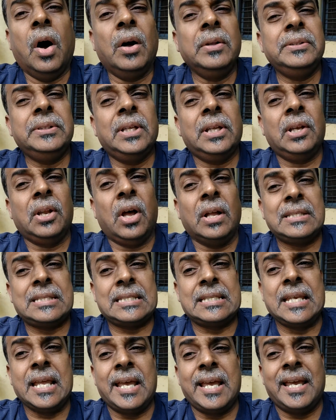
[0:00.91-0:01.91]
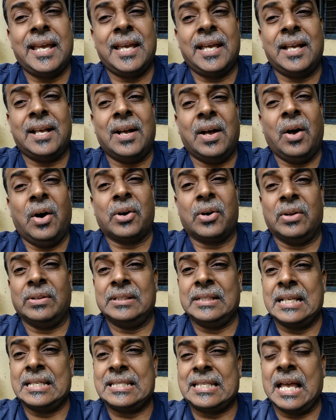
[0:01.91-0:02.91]
on the Lord's Day or
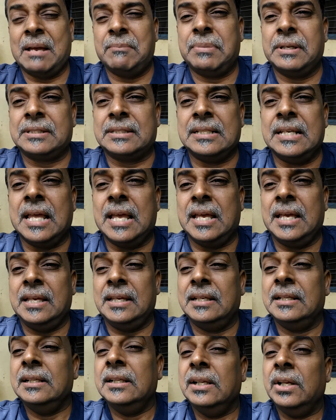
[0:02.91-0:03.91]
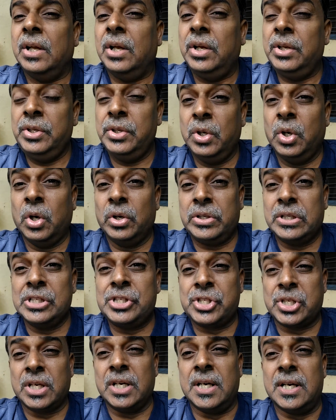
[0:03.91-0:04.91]
on the Sabbath day, you go to
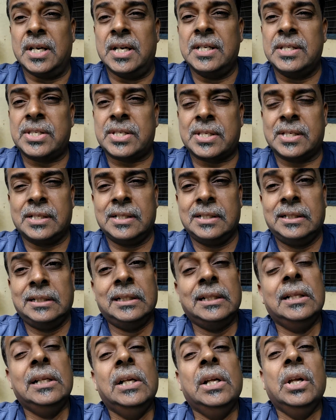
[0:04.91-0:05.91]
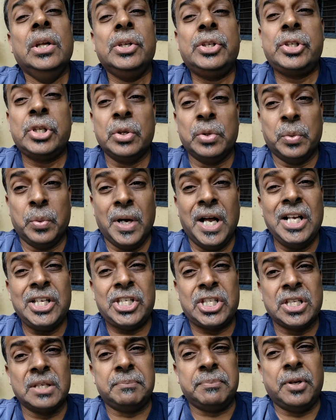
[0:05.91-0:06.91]
church to
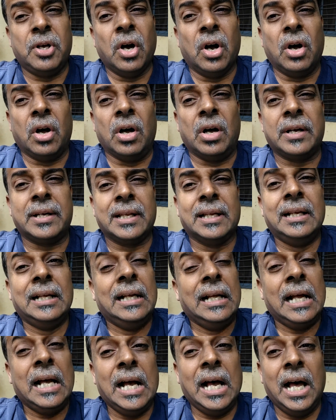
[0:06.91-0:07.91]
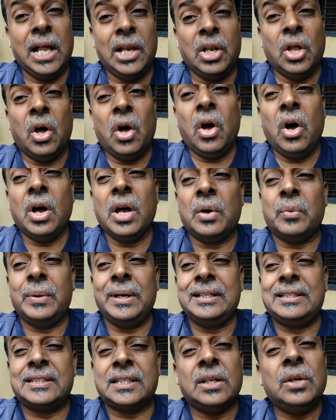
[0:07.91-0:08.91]
worship God along
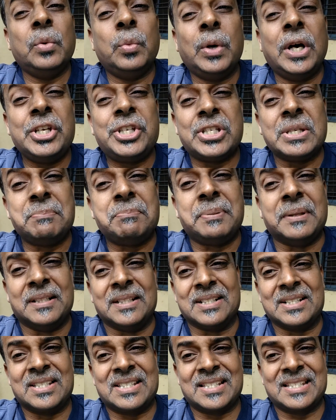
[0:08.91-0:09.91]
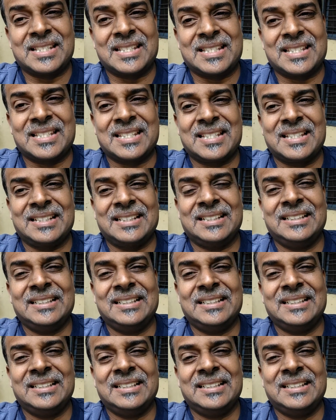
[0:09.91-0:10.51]
with worshippers.